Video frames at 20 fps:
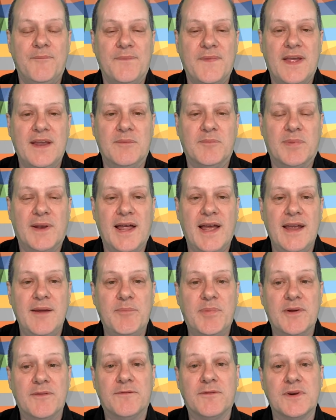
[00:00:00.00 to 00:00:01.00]
in play.
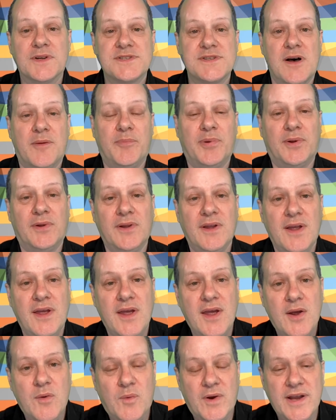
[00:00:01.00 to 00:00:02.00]
But for example,
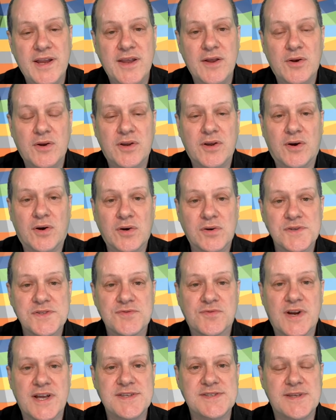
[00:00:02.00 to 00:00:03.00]
when you look at
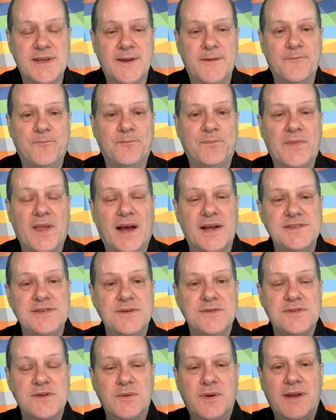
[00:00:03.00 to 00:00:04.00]
horse racing, I
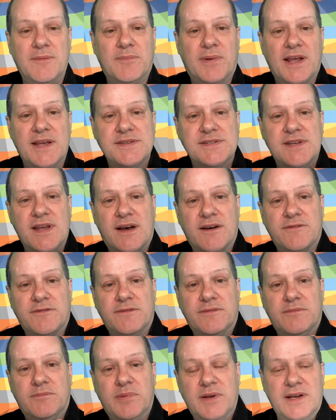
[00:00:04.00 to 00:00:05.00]
do in-play
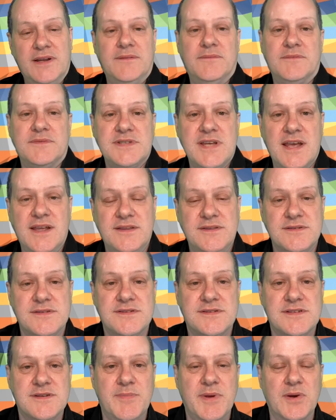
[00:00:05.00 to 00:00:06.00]
stuff, but it
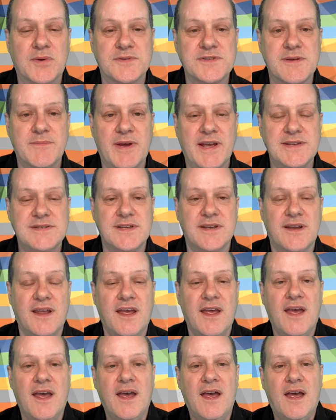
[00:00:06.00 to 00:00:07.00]
tends to be automated.
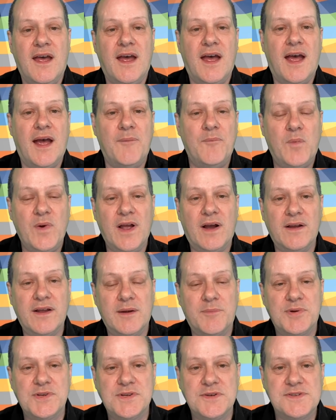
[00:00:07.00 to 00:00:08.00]
We are going to
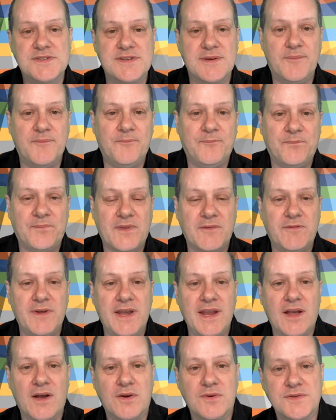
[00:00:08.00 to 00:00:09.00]
produce some
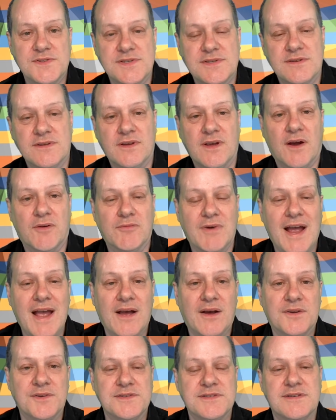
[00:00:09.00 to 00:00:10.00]
videos
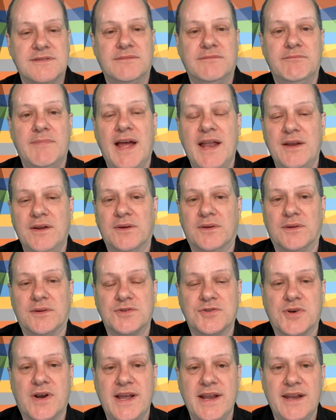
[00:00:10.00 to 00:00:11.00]
around manual
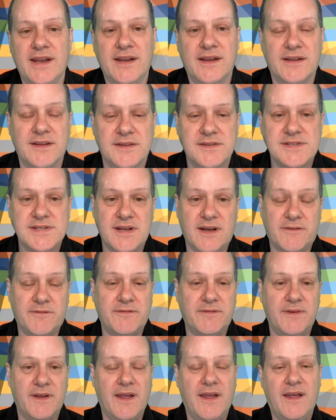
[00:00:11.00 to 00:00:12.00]
trading and
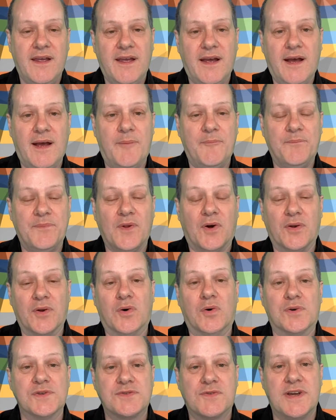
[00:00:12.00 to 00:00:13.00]
stuff on
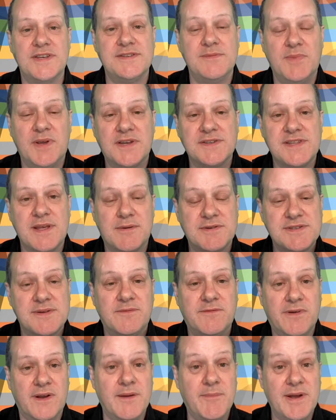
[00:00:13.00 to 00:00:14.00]
horse racing, because there are some
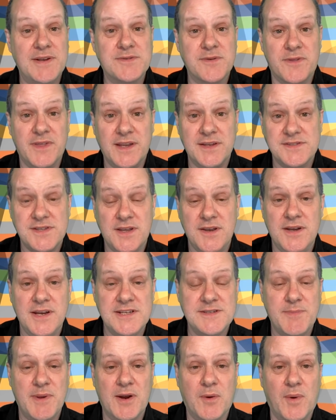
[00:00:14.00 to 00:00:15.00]
fundamental things that you need
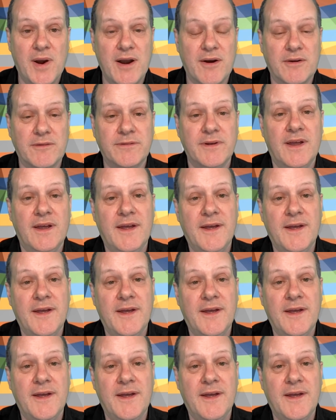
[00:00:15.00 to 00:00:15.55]
to be aware of.